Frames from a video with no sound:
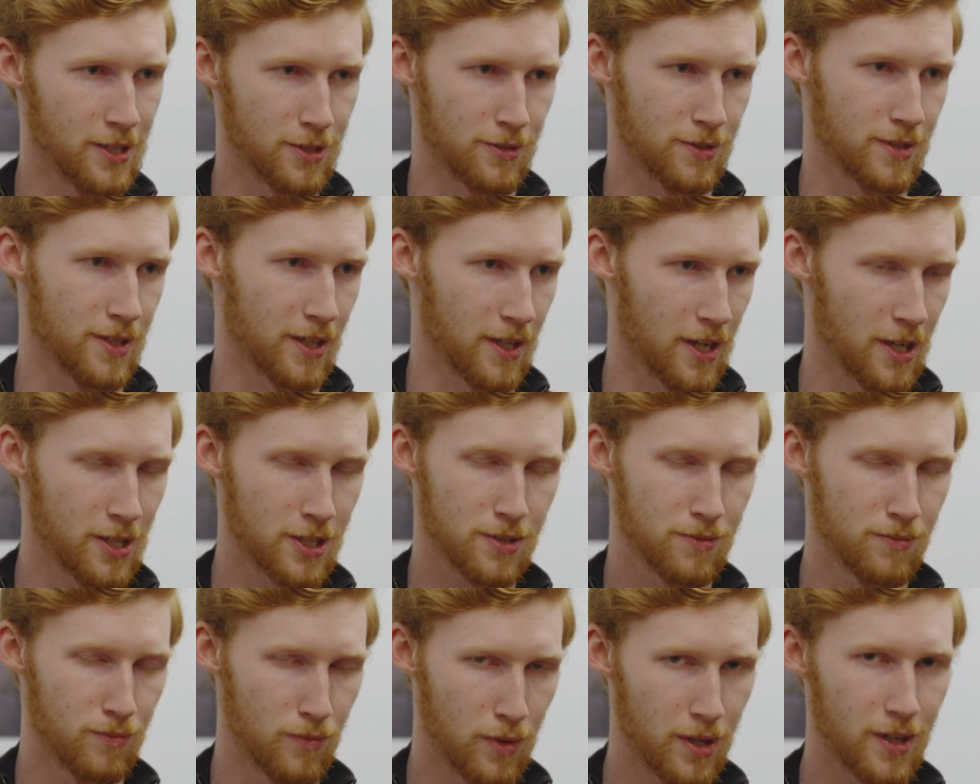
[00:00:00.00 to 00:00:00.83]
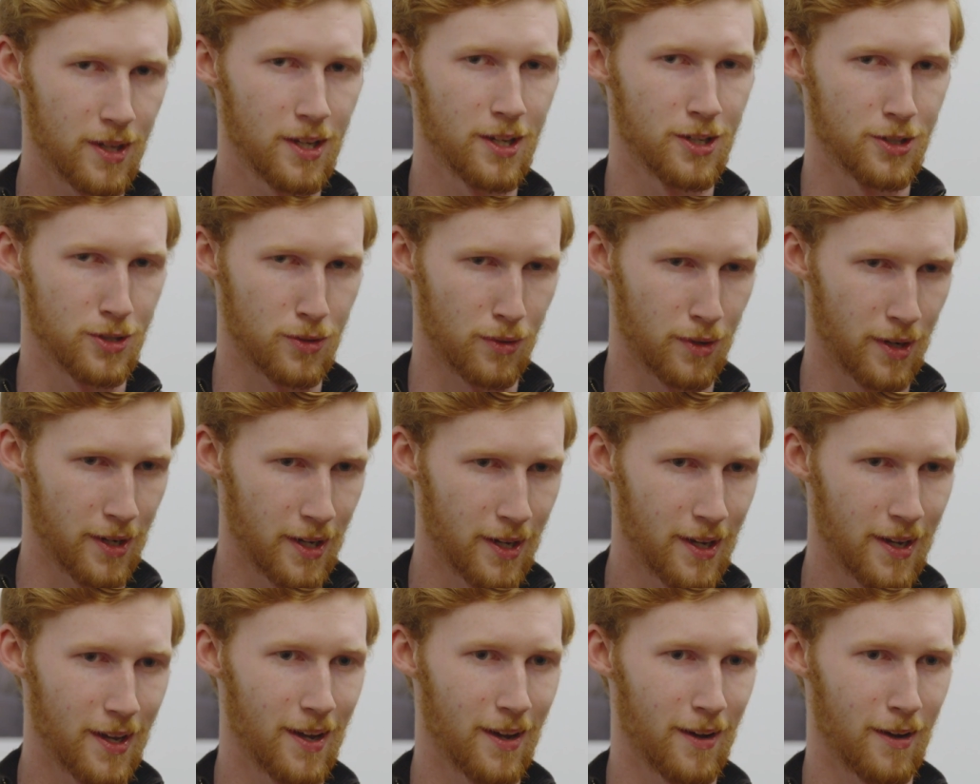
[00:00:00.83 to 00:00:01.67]
interesting. I just really enjoyed
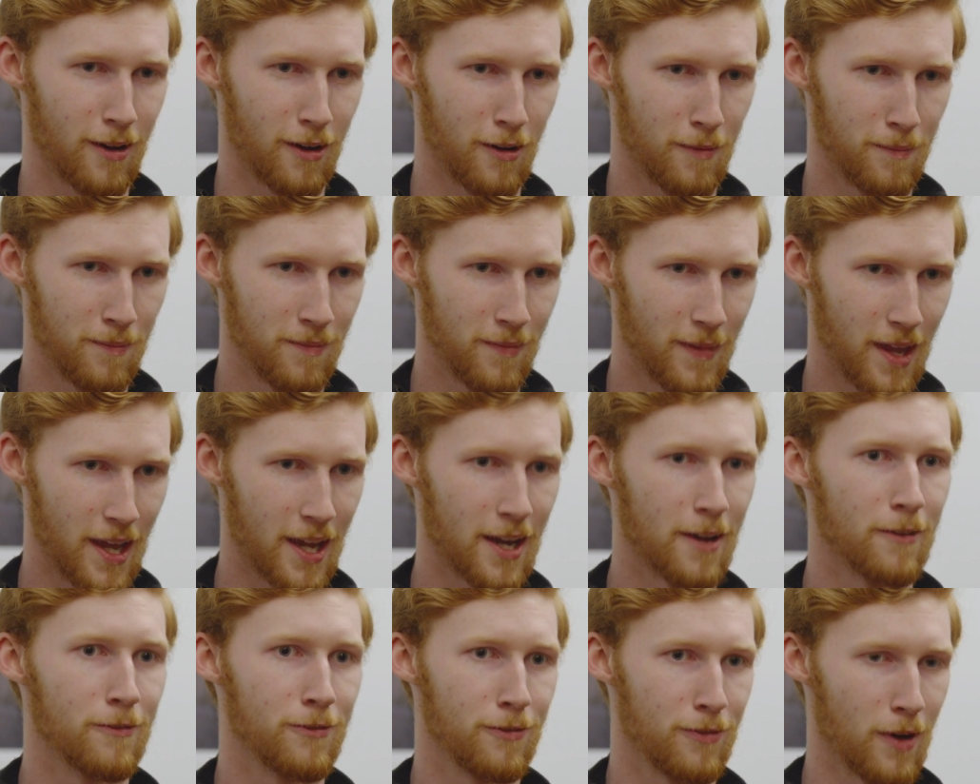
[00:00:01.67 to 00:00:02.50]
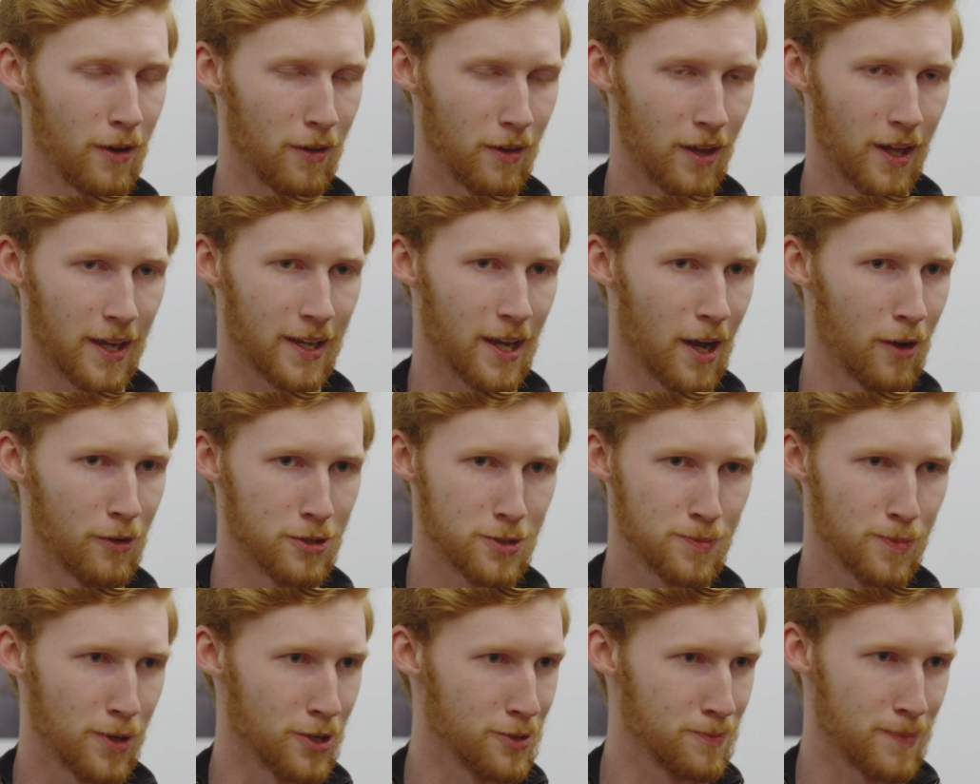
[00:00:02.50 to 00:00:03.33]
it, and it felt like I
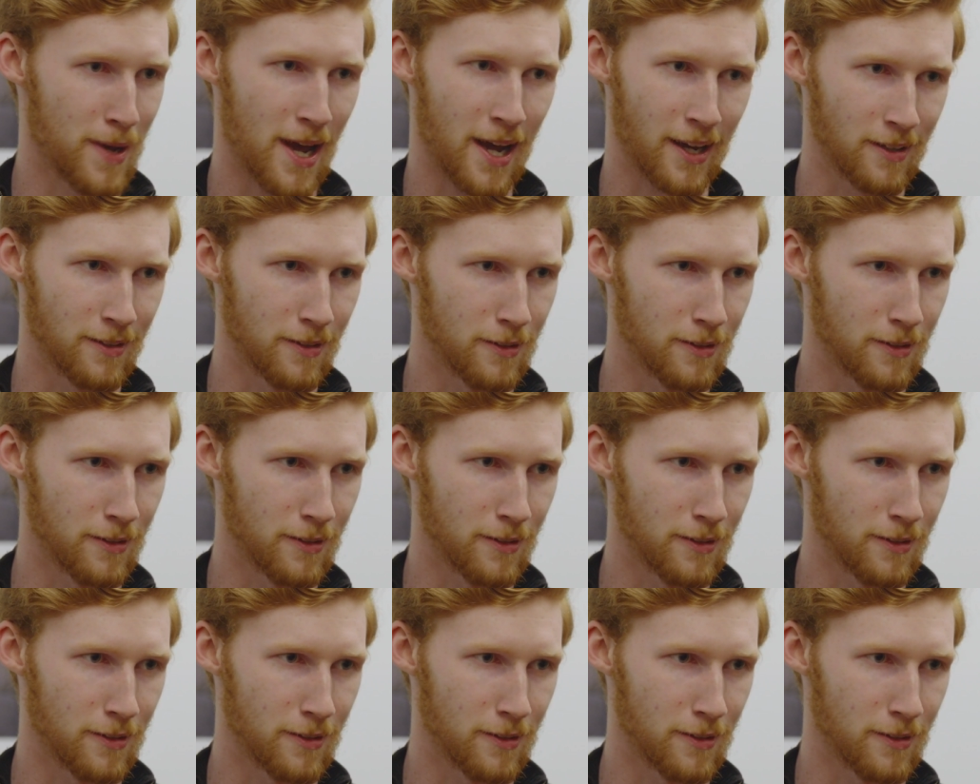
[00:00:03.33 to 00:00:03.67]
was pushed back